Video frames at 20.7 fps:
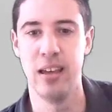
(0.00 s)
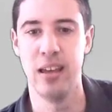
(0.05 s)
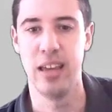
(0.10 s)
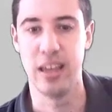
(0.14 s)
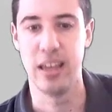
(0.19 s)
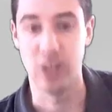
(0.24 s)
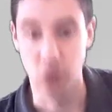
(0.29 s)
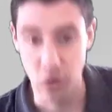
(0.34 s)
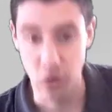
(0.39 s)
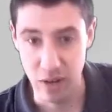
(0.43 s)

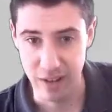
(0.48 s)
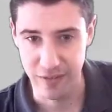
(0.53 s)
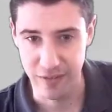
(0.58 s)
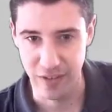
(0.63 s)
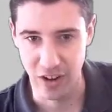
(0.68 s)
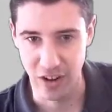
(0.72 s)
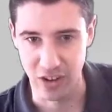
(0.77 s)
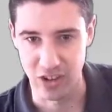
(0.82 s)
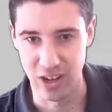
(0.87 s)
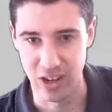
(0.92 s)
including
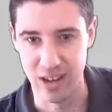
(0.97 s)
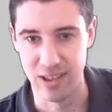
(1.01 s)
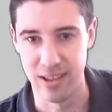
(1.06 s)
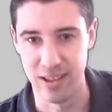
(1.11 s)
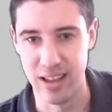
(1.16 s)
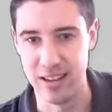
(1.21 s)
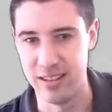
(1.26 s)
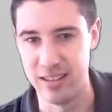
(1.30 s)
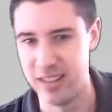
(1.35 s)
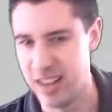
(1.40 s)
functions
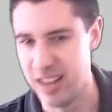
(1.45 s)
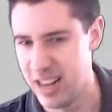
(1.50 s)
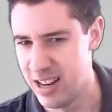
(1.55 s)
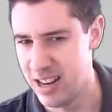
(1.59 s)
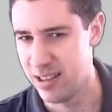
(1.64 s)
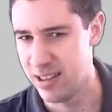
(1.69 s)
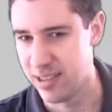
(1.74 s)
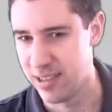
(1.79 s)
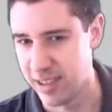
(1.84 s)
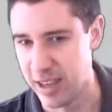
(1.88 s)
that
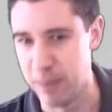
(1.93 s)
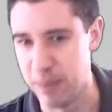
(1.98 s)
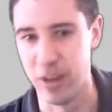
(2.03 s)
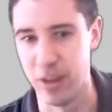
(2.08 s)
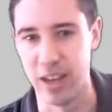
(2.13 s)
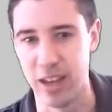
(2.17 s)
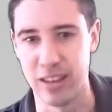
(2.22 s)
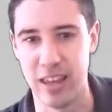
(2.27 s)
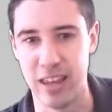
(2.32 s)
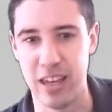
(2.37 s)
didn't seem like